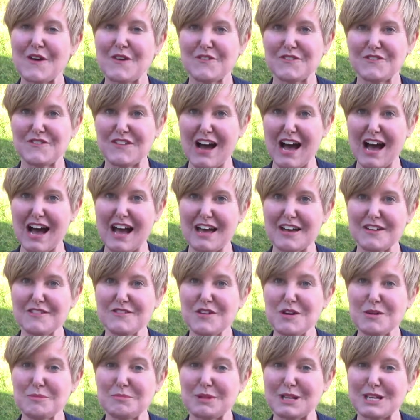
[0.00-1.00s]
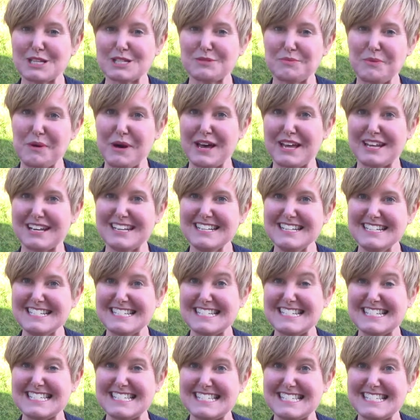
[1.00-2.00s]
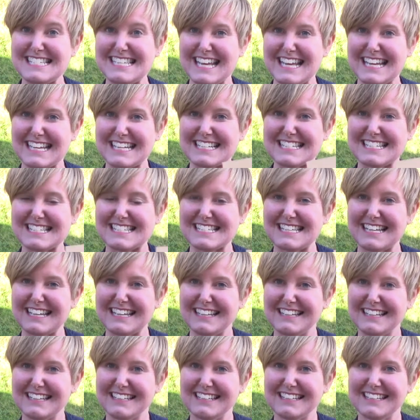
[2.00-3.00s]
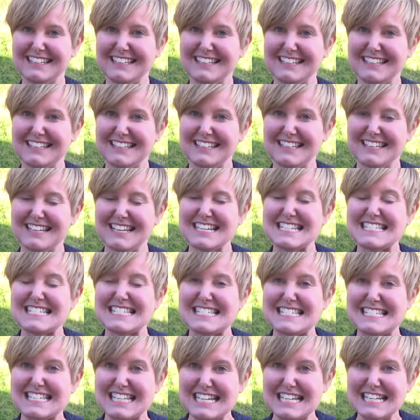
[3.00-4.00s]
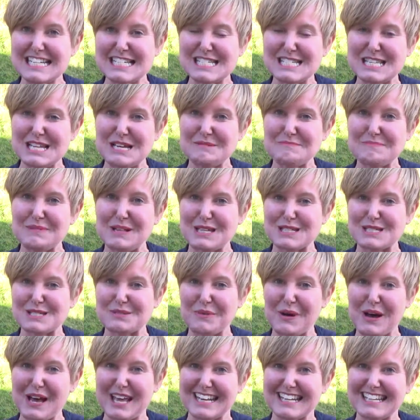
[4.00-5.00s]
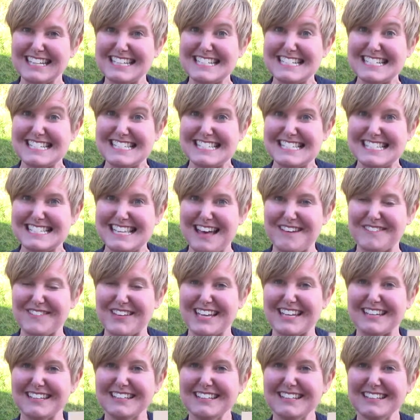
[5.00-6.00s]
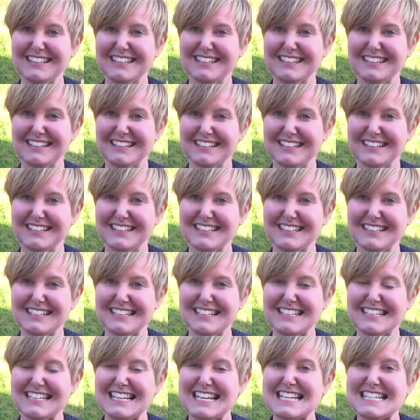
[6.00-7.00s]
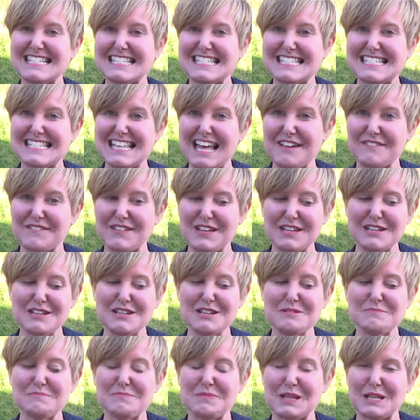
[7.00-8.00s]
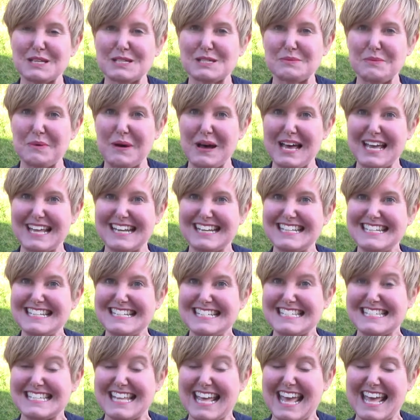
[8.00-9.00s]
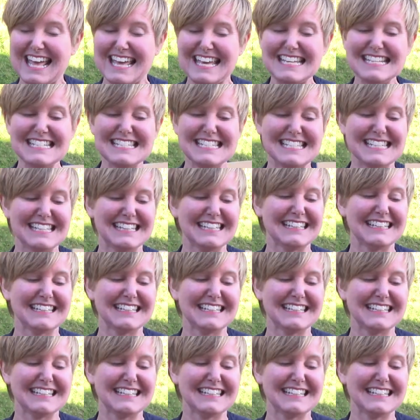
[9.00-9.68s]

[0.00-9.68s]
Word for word: Five plus one is six. Six plus one is seven. Seven plus one is eight.